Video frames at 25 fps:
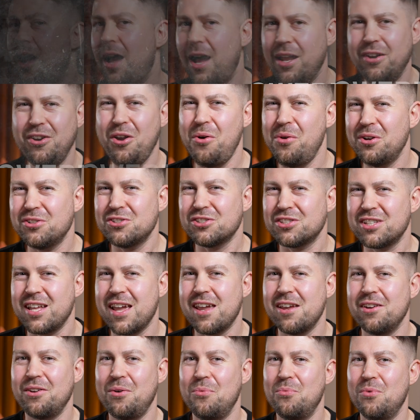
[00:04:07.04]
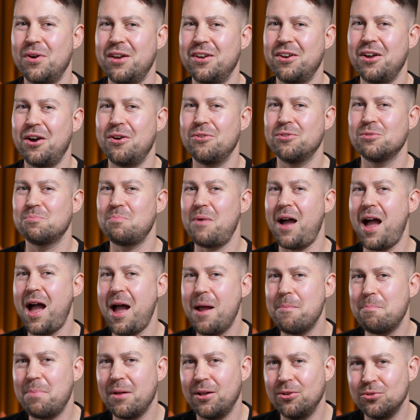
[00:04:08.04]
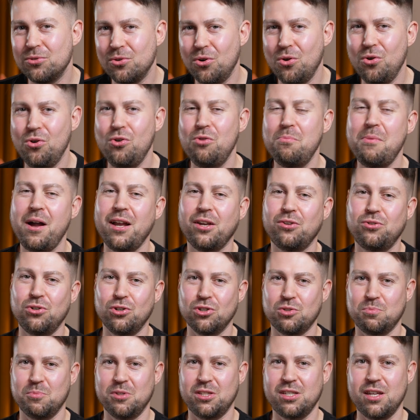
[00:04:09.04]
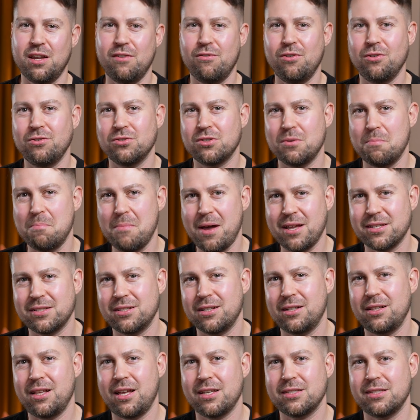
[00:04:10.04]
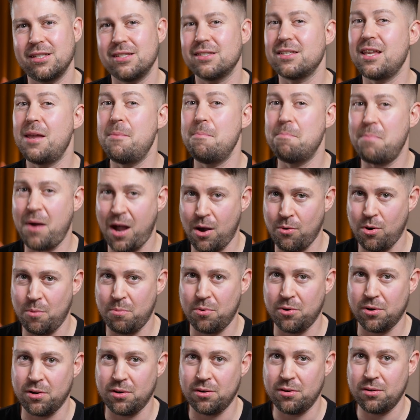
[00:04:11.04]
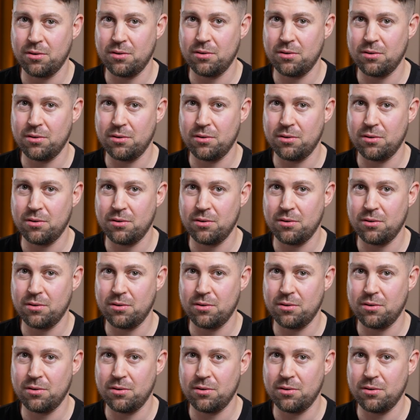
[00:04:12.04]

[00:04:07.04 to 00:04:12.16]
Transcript: I know I just hated on Windows, but I build all my course materials and masterclasses in PowerPoint.